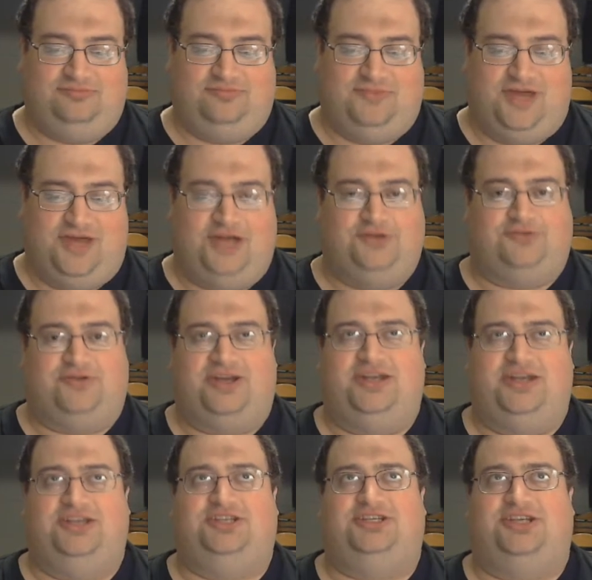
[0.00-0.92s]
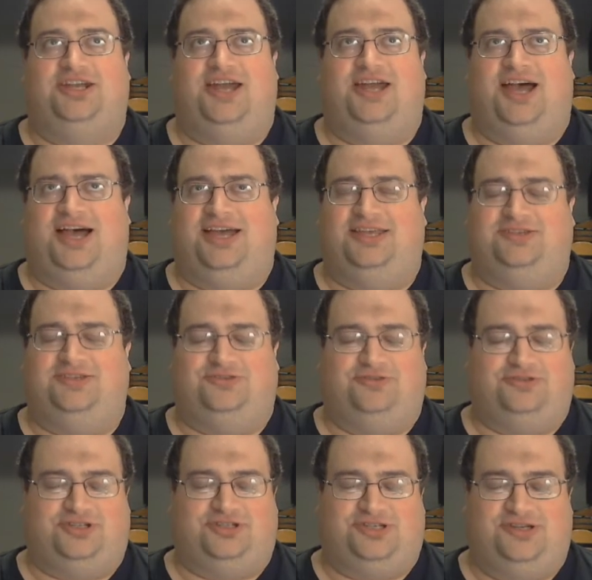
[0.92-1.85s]
Andreas Schnaz,
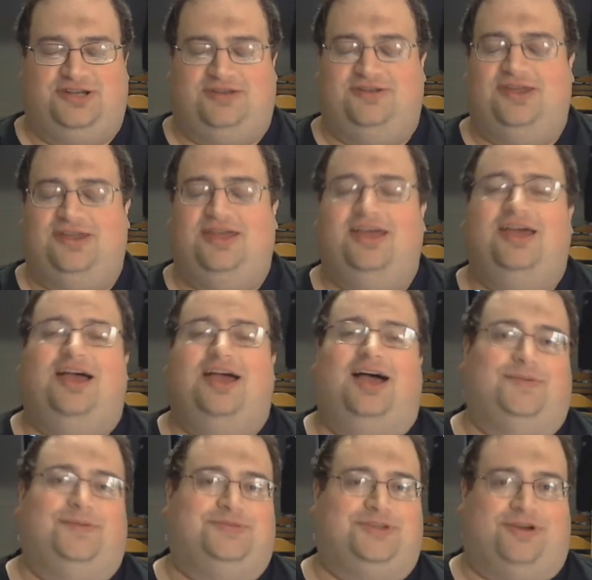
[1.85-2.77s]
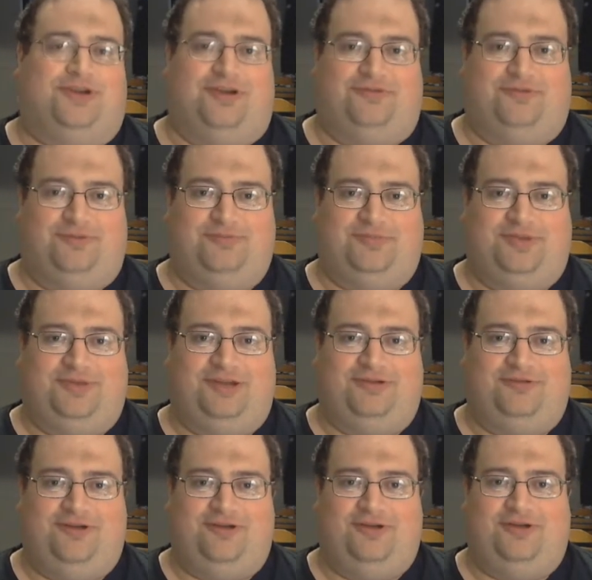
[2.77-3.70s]
I'm sorry if I'm getting
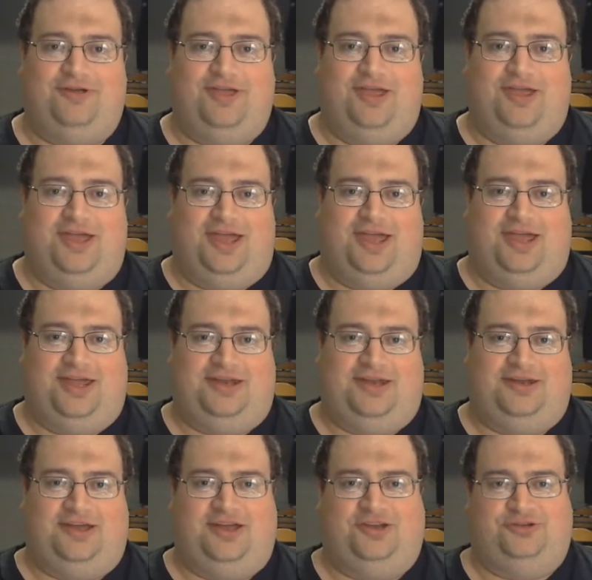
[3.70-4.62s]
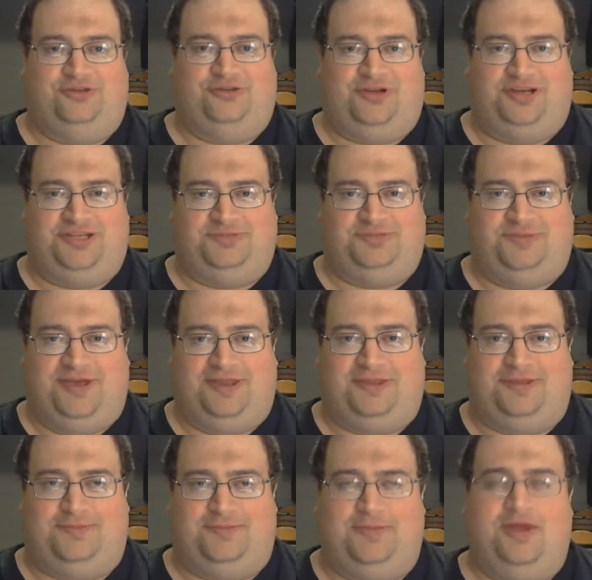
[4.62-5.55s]
wrong, and Andreas
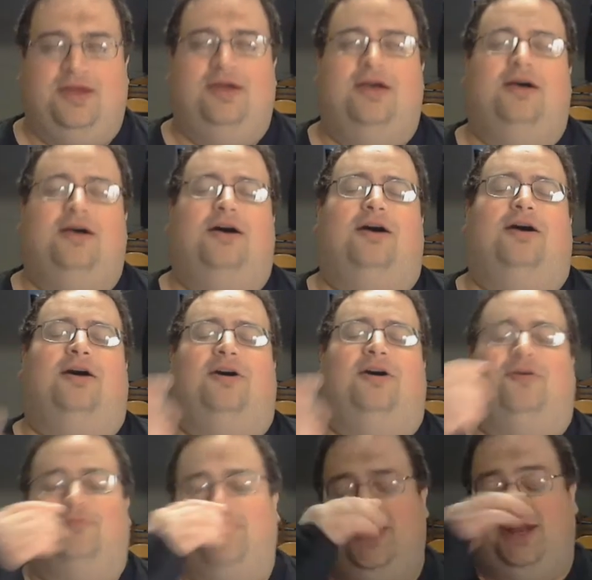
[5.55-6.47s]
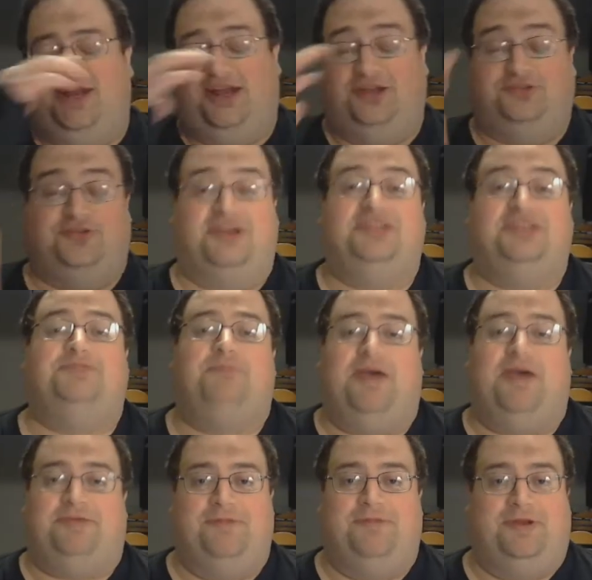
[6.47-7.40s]
Bethman. Oh man, Andreas
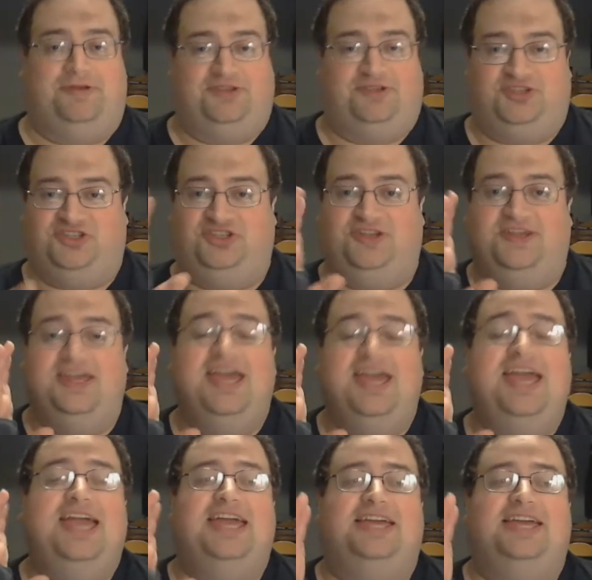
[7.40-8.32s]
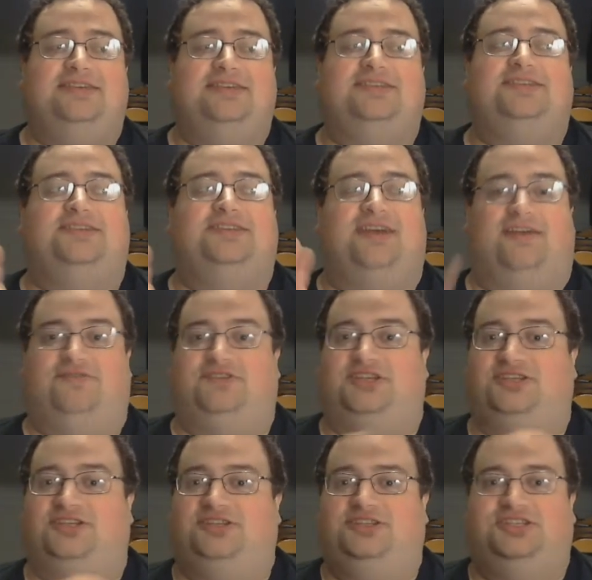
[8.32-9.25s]
Bethman, his stuff
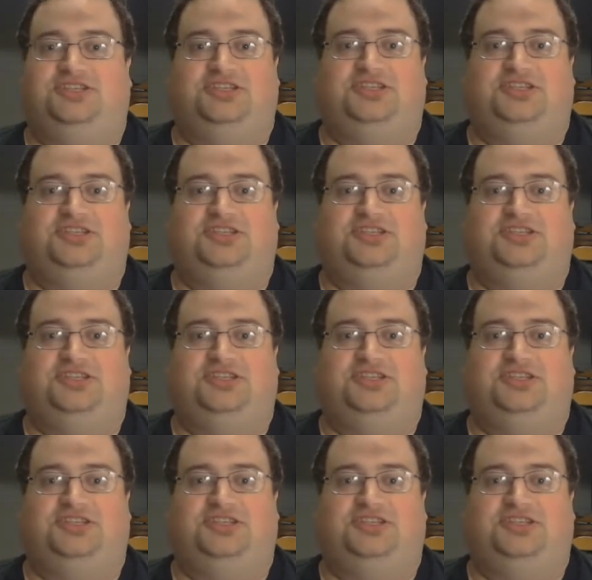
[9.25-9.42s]
just